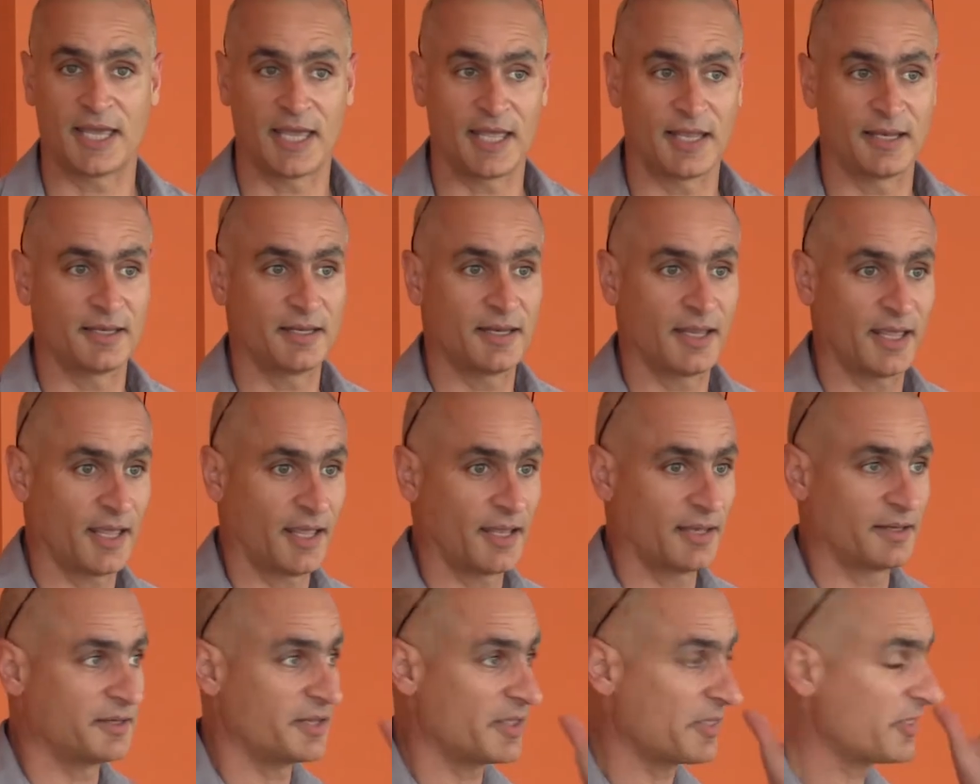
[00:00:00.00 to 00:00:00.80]

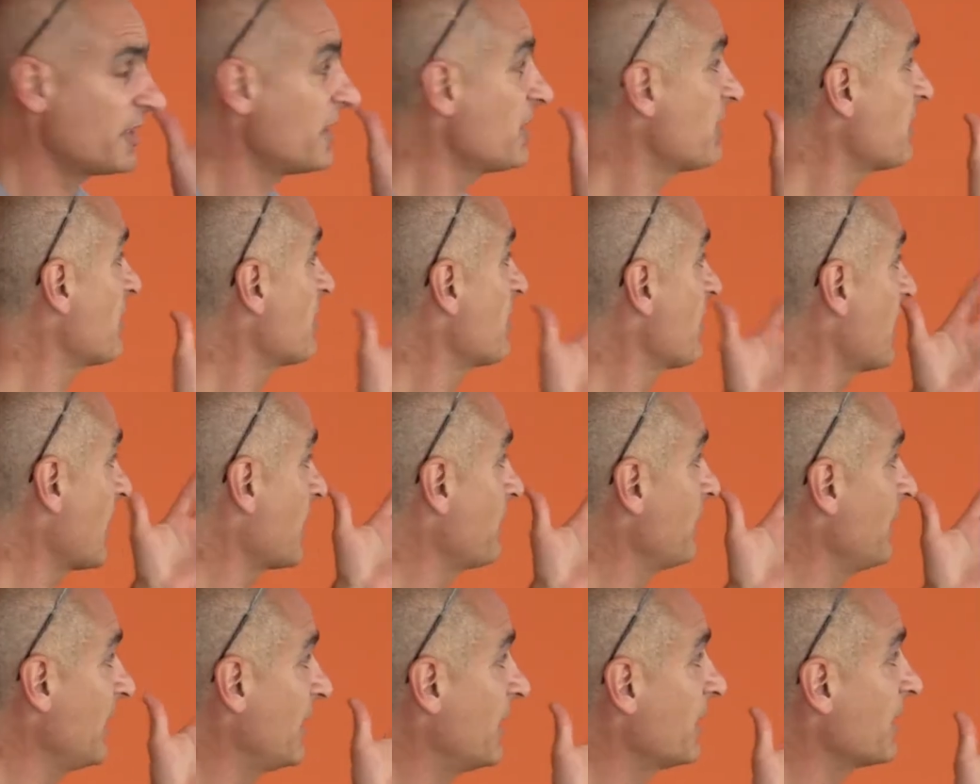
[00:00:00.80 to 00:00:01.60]
And diseases
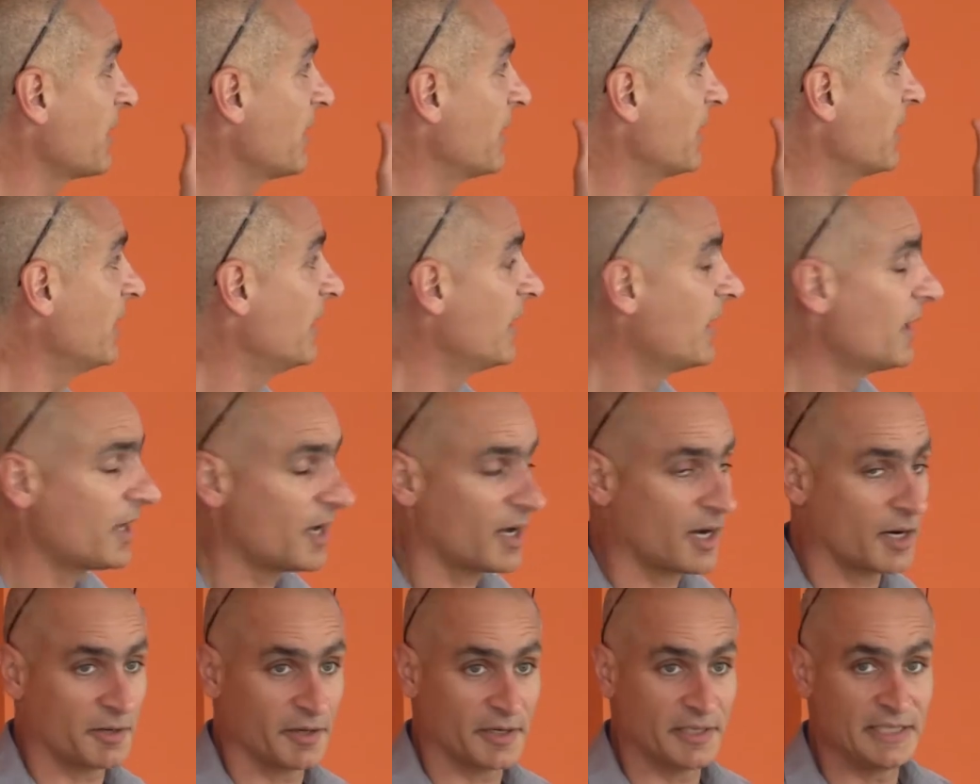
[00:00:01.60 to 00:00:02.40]
like malaria
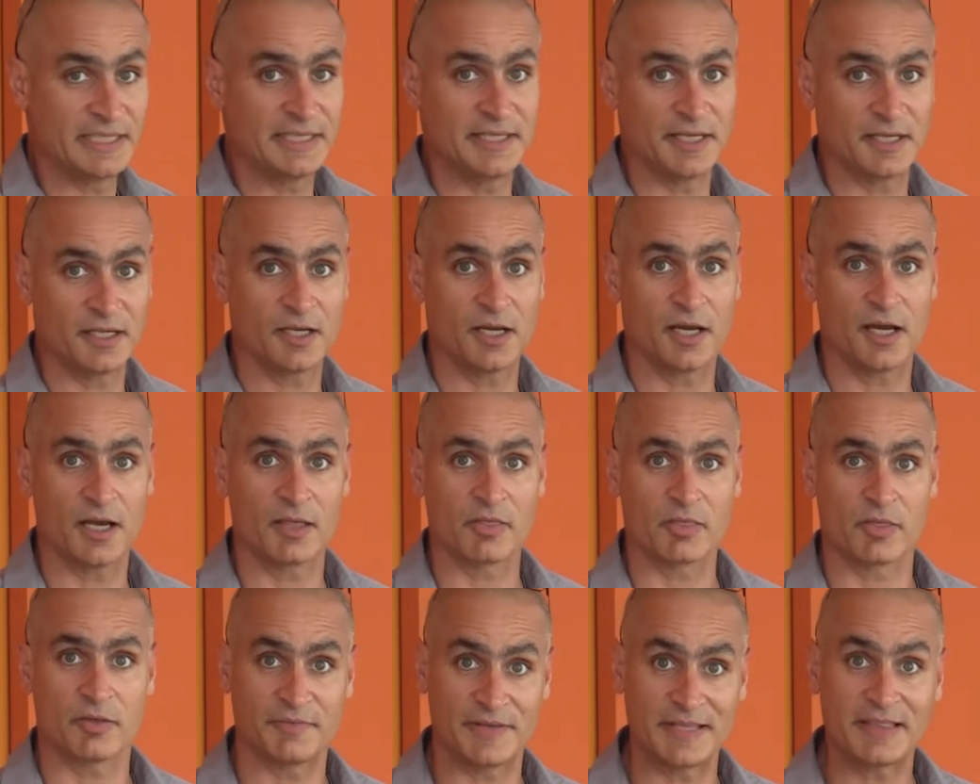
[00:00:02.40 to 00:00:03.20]
are a leading
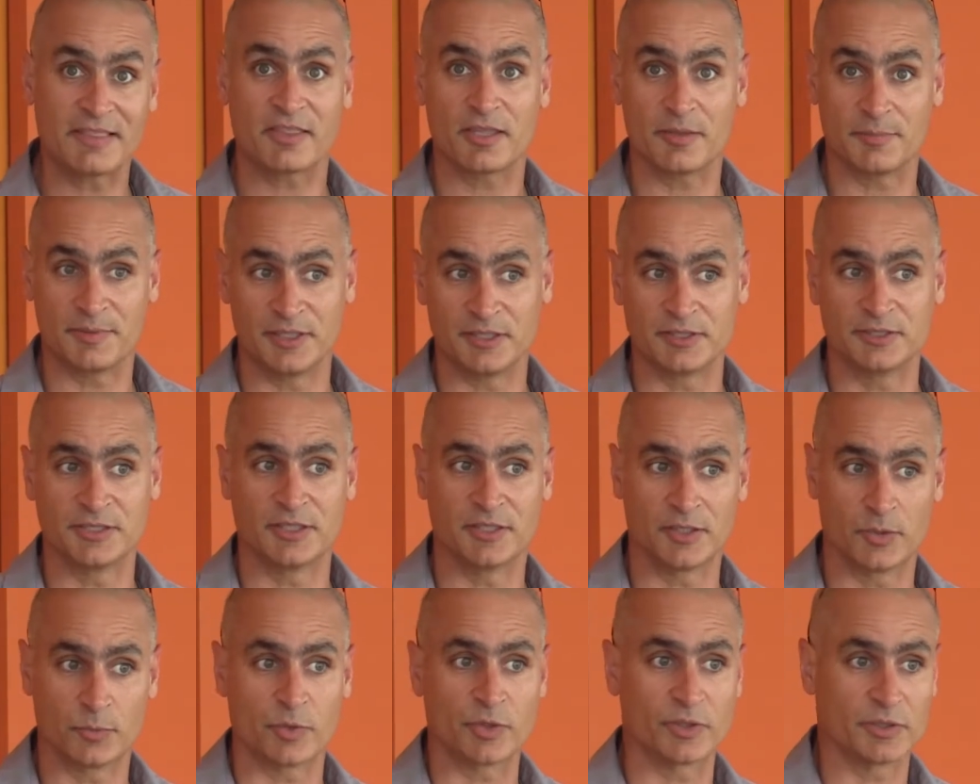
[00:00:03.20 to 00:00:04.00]
cause of instability
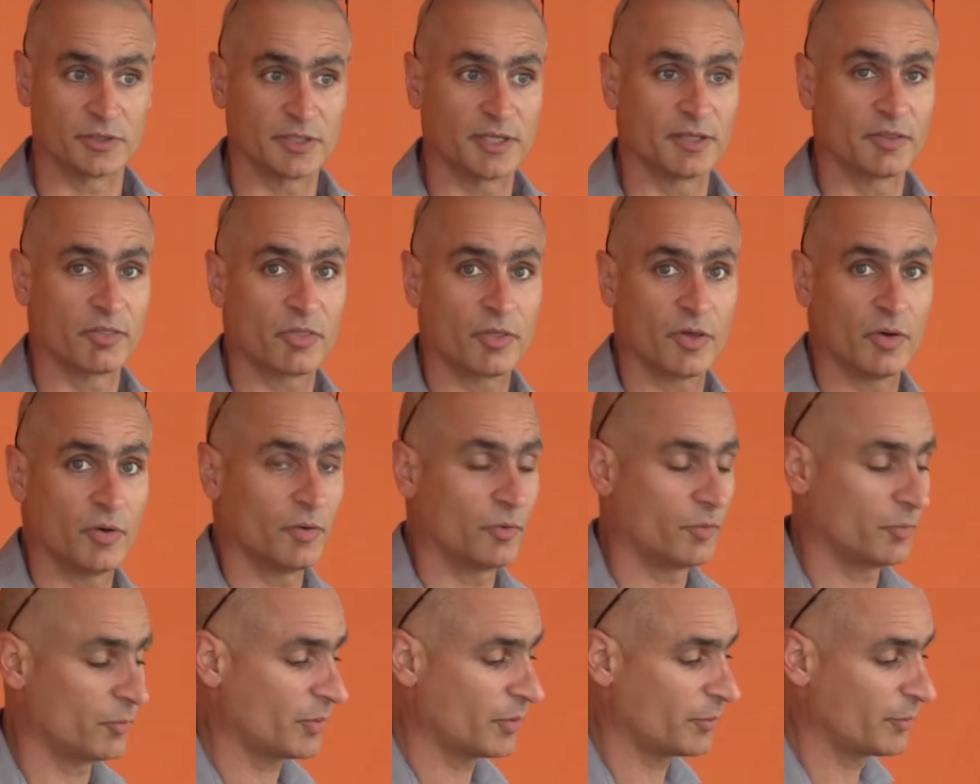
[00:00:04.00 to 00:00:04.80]
in the world. And
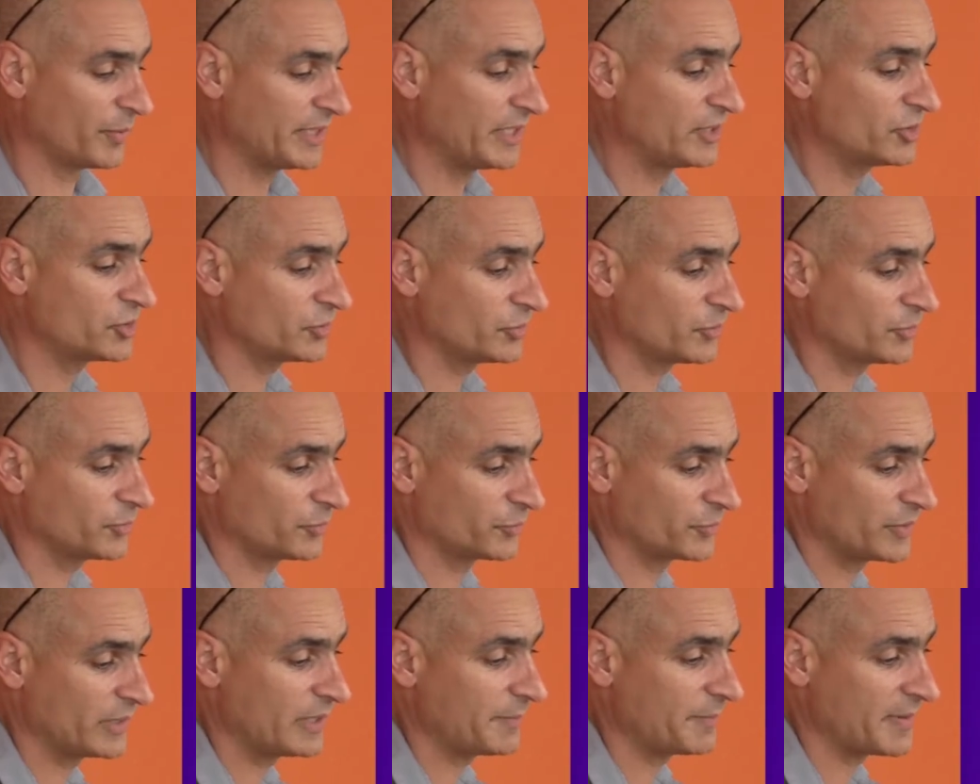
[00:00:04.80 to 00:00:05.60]
so we need to
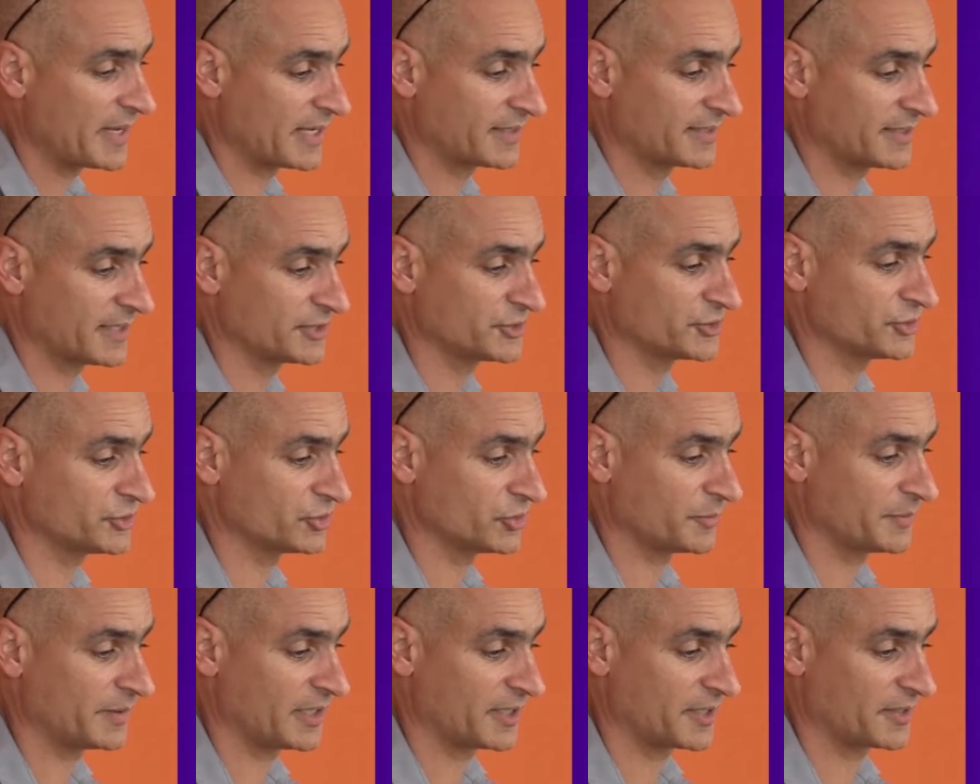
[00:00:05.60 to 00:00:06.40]
really pay attention
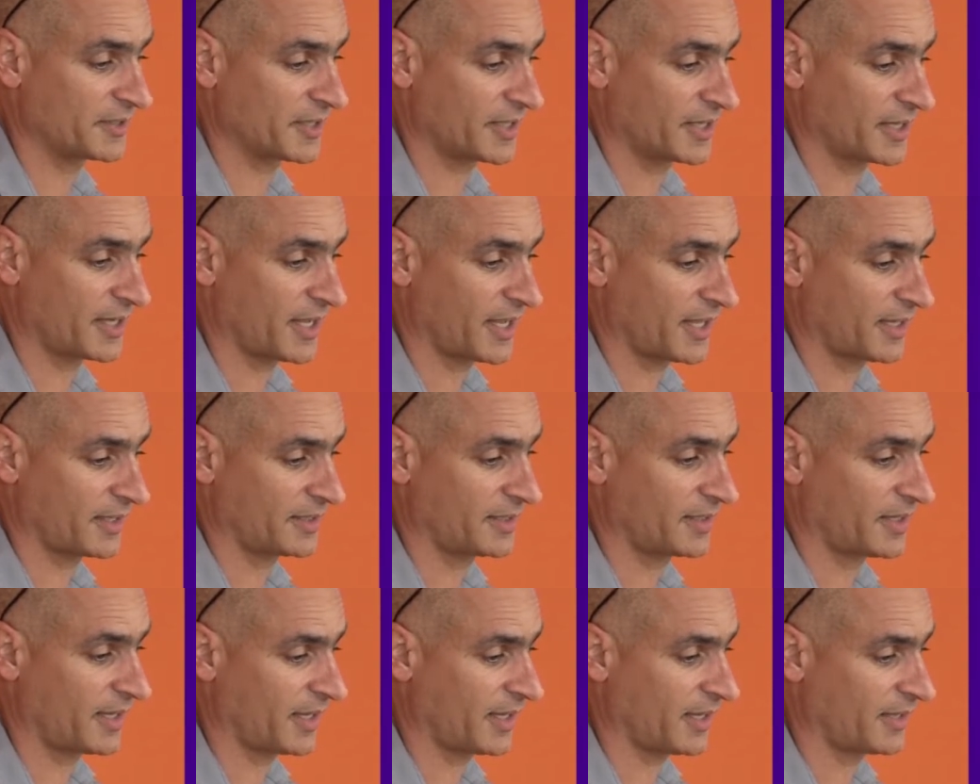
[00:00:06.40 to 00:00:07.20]
to malaria
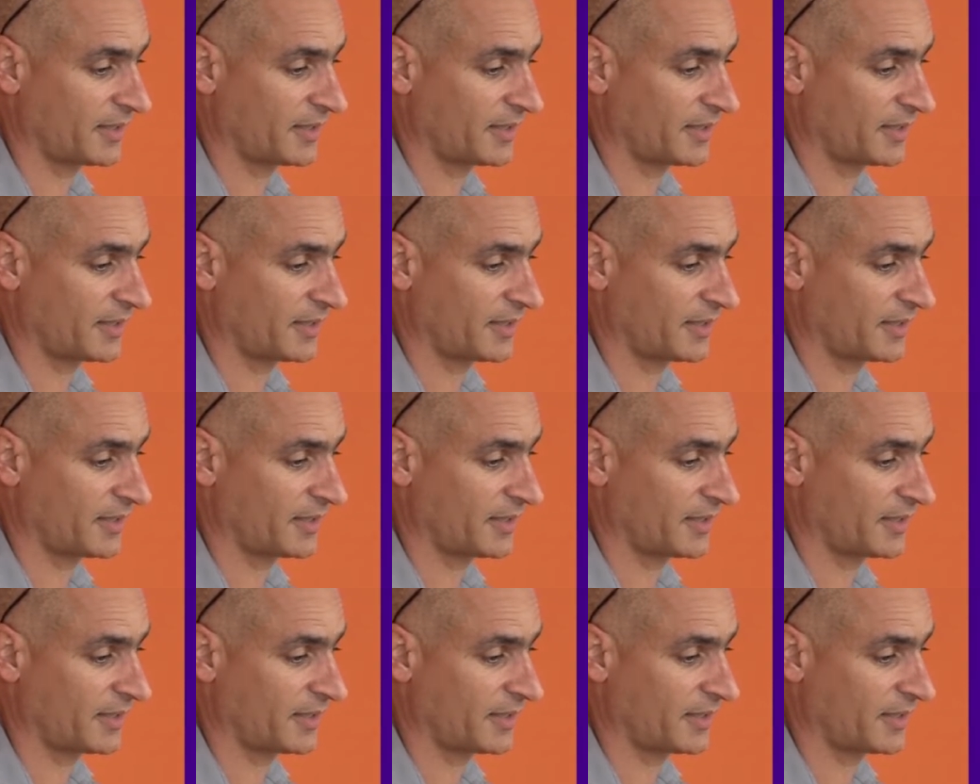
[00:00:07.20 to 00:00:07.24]
and